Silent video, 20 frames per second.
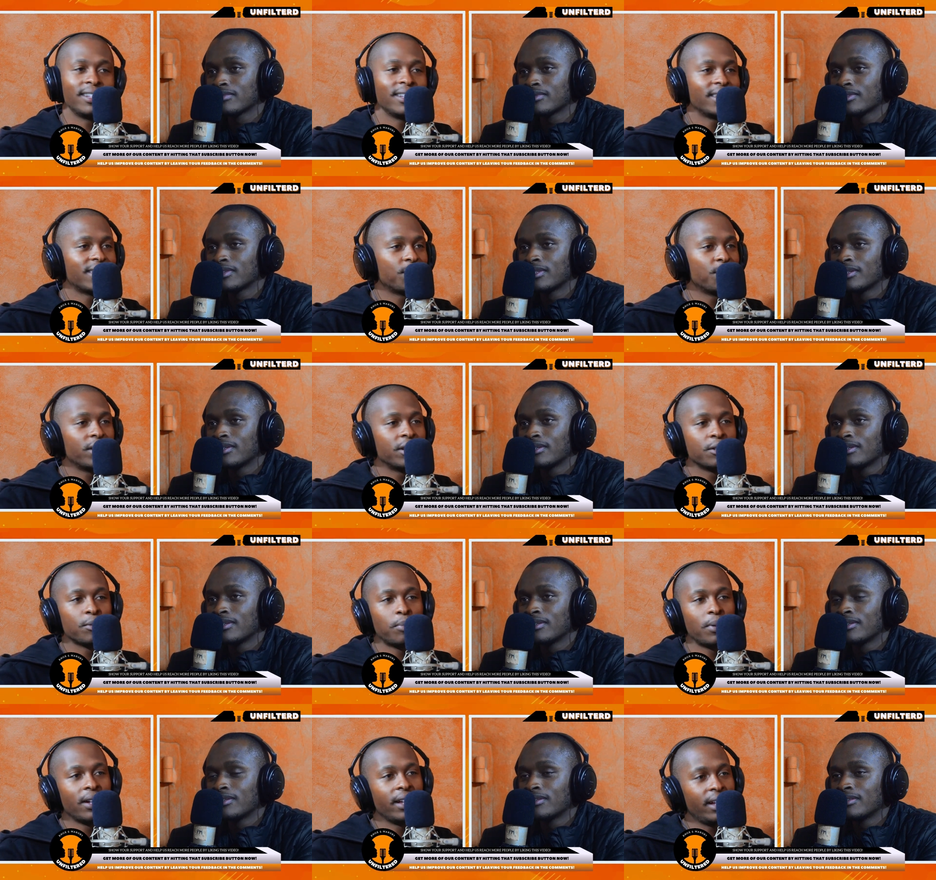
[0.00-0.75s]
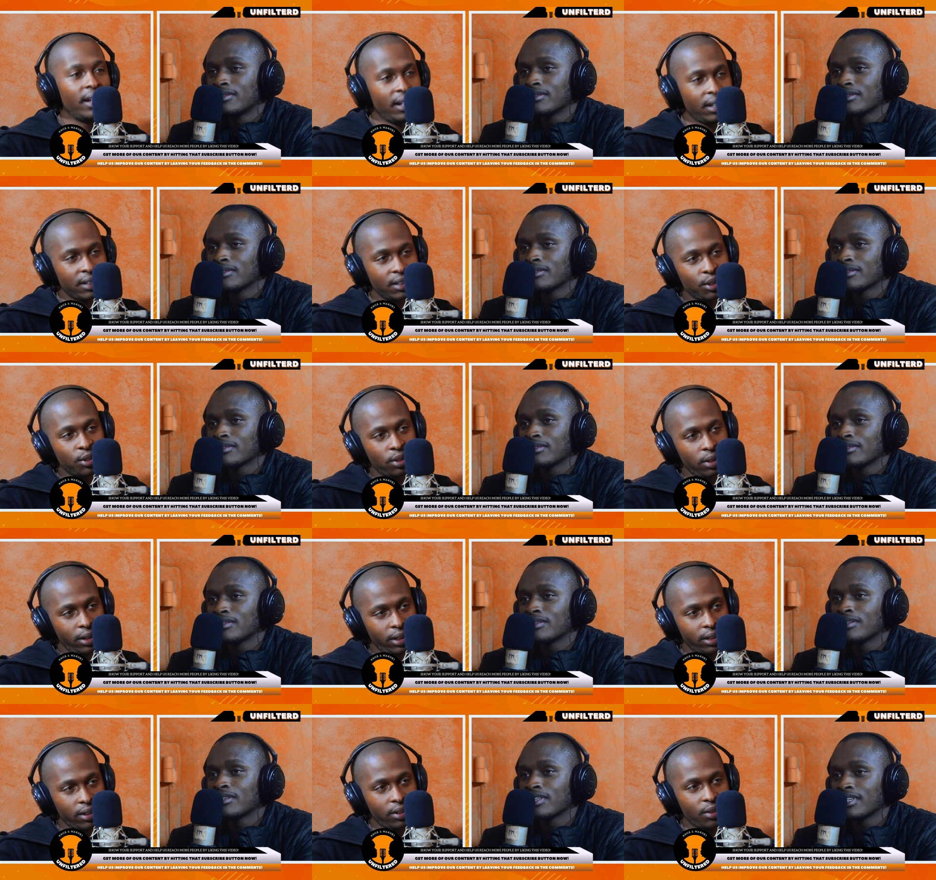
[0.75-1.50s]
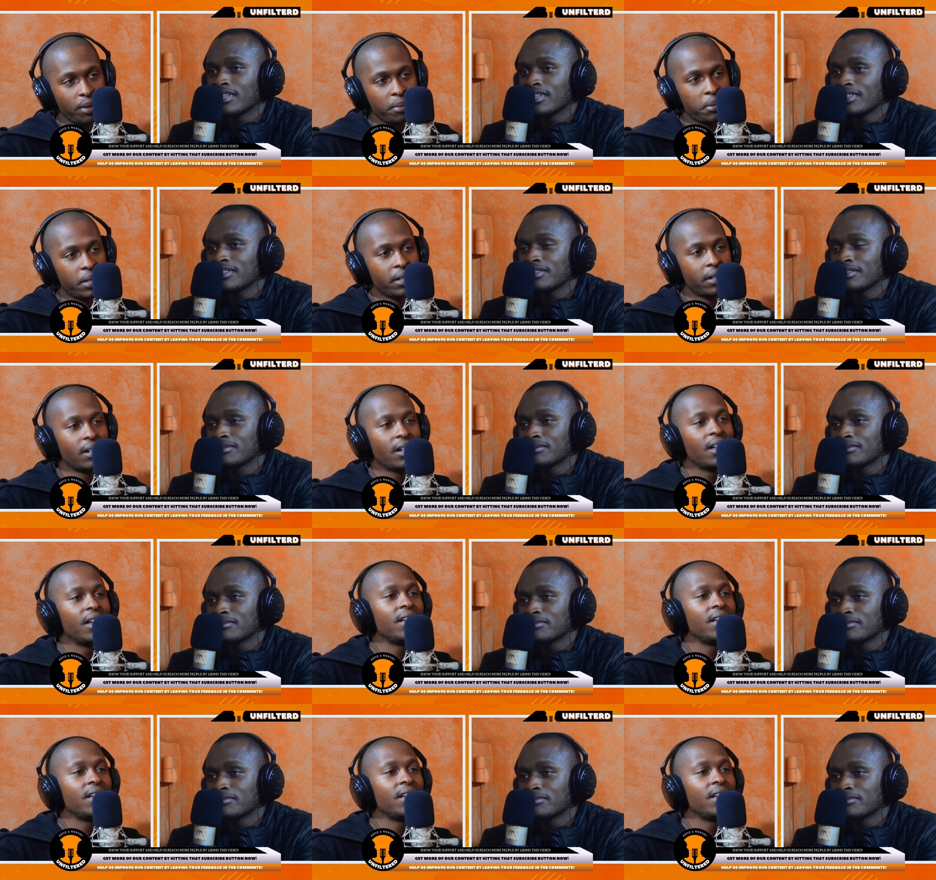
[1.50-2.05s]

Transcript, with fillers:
Speaker 1: this one's playing this one. Okay, but